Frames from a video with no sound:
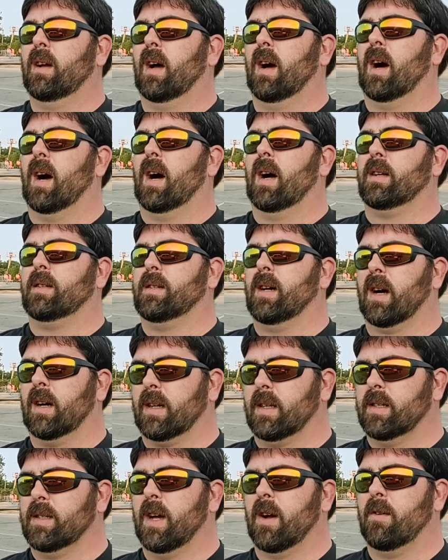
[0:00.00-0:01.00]
uh,
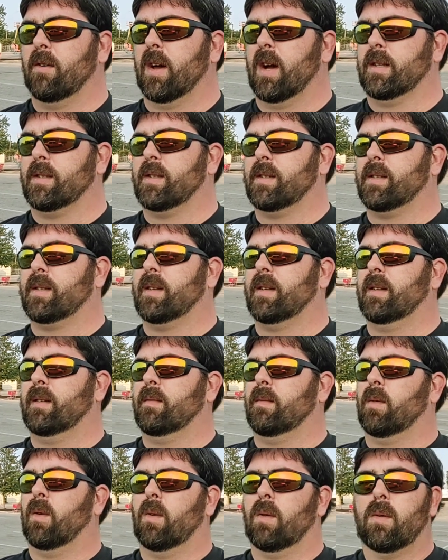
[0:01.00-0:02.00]
Dunkin' Donuts,
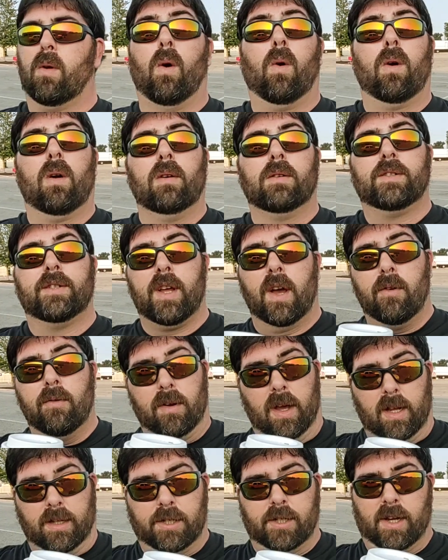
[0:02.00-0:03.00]
or
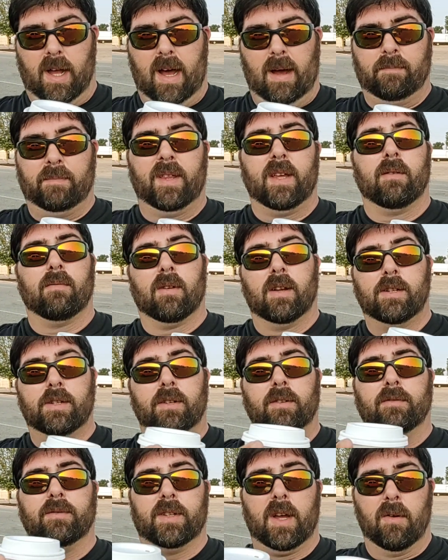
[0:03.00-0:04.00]
Donut Shop, the
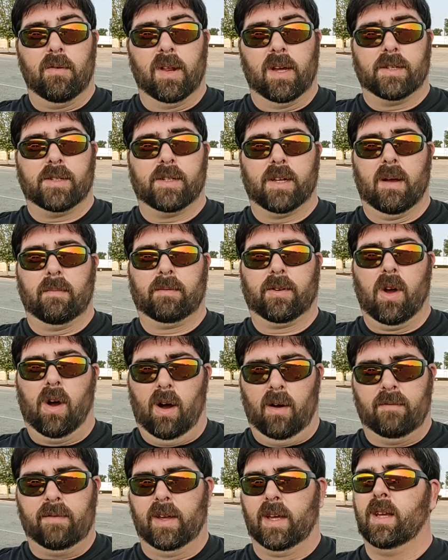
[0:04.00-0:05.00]
original Donut Shop
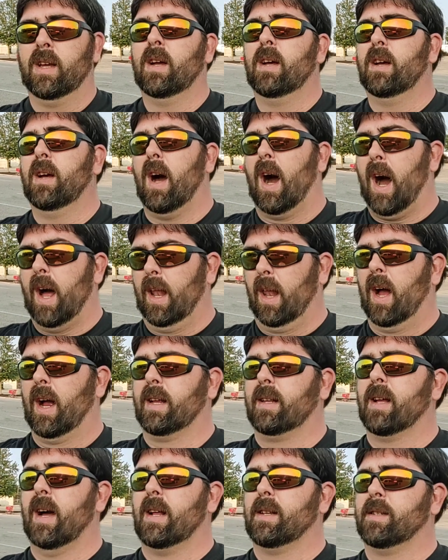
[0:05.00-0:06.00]
coffee. I
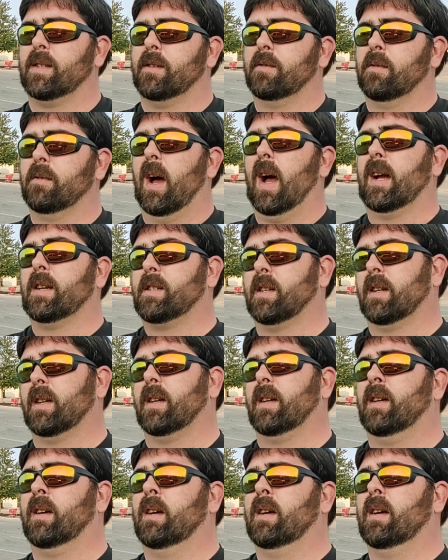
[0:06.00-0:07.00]
like that too.
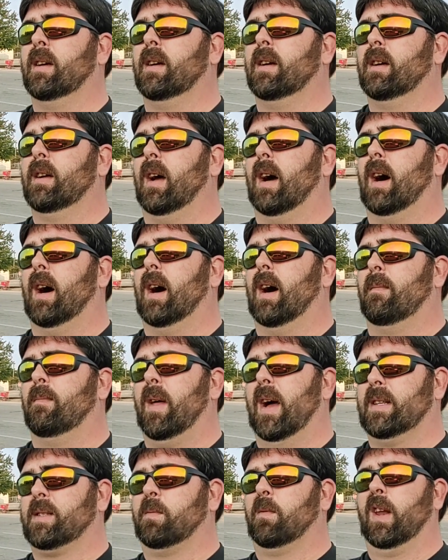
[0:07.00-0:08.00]
Actually, uh,
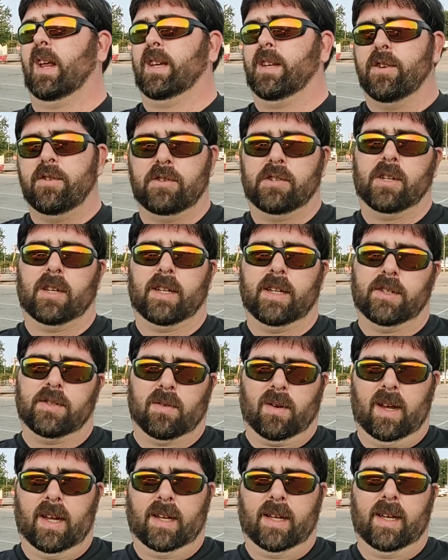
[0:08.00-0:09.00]
that's what I usually
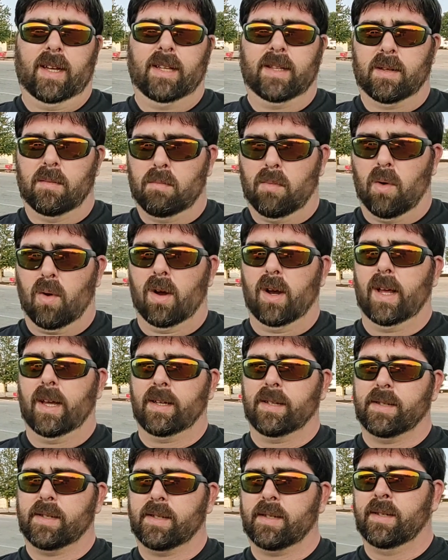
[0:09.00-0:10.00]
drink in the
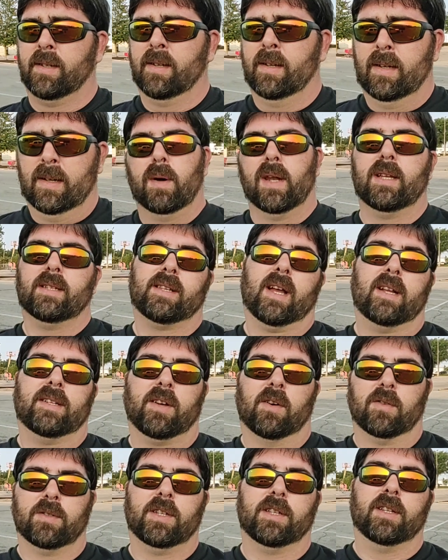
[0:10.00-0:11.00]
mornings. But as I
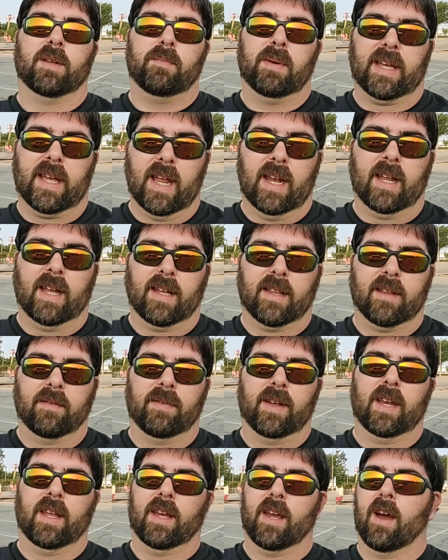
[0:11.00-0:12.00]
told you in the beginning of the
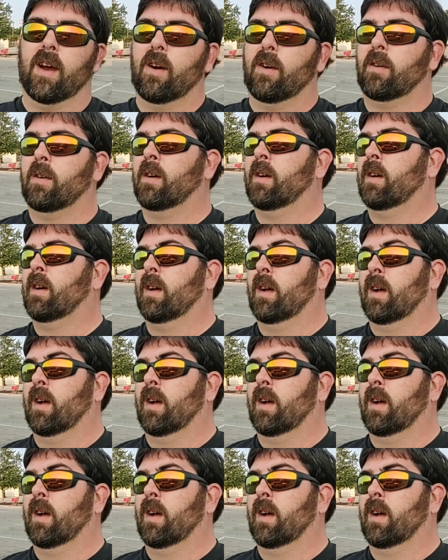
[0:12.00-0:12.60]
video,